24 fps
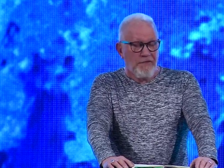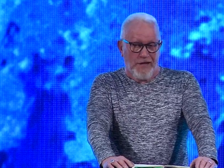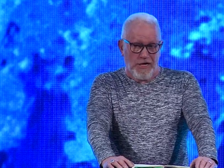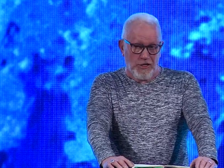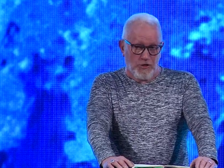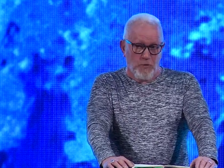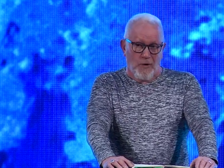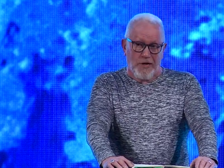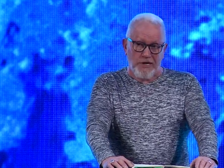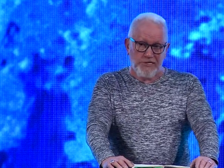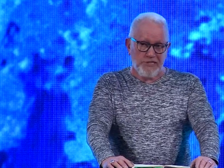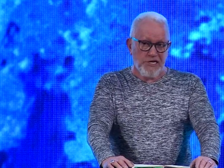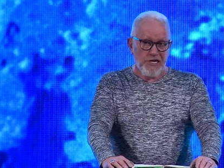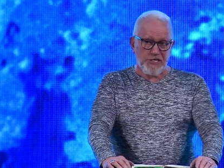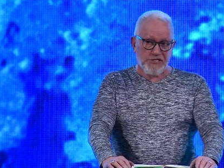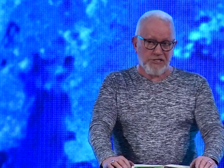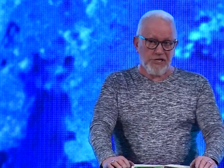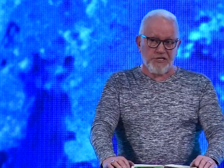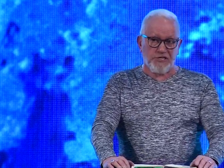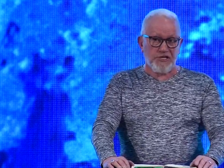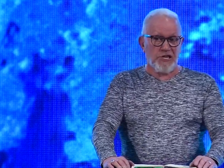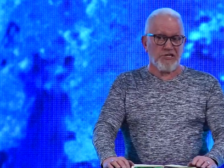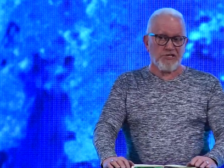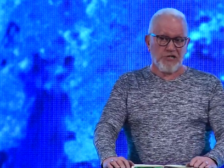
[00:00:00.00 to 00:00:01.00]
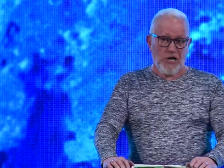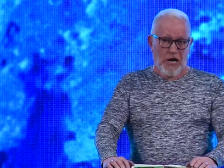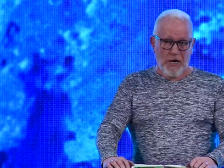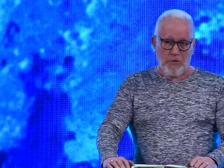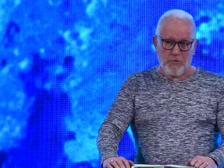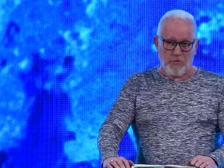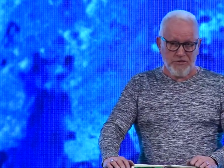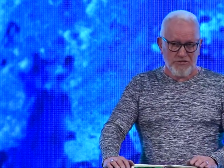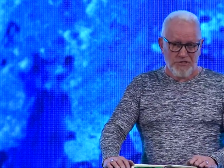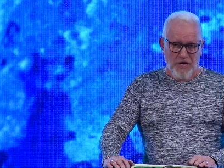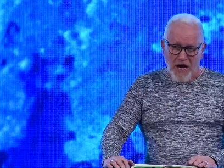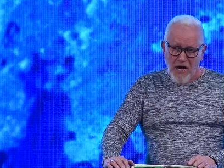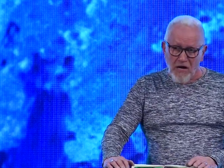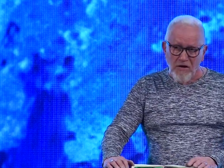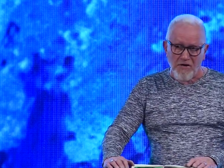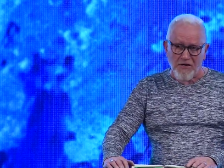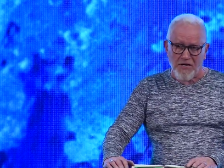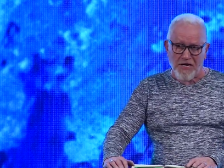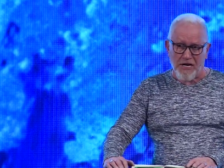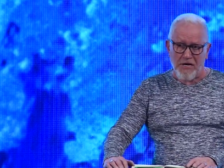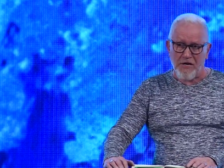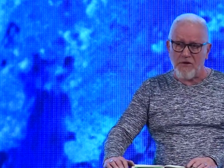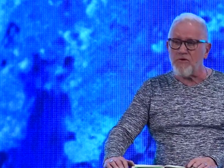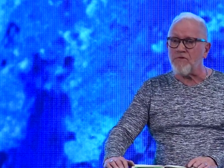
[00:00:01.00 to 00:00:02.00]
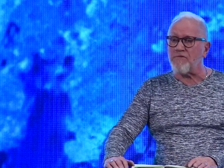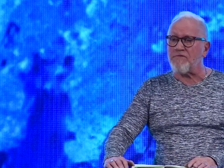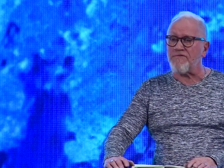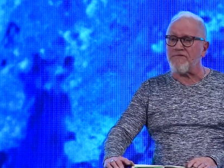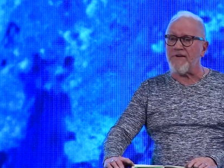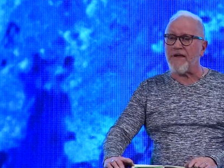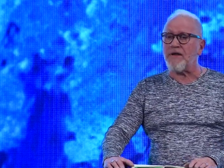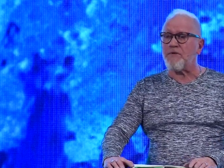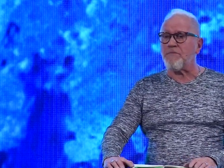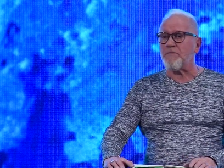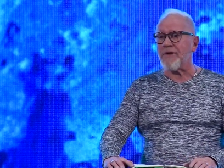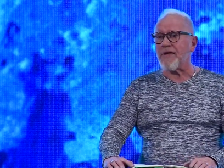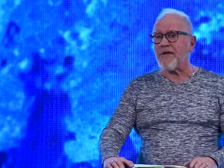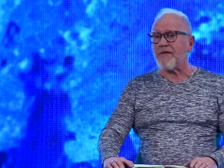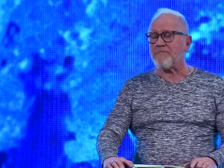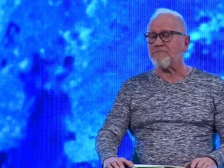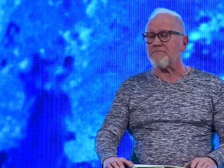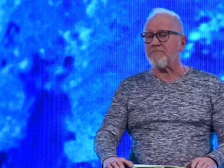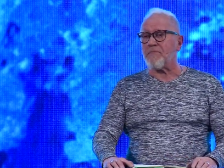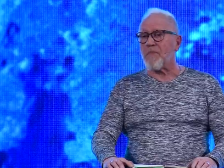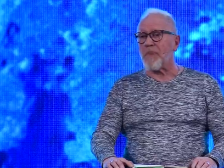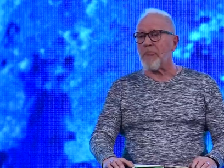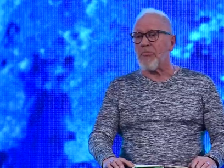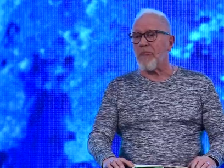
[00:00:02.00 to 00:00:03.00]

That's why Jesus says, I was hungry and you fed me.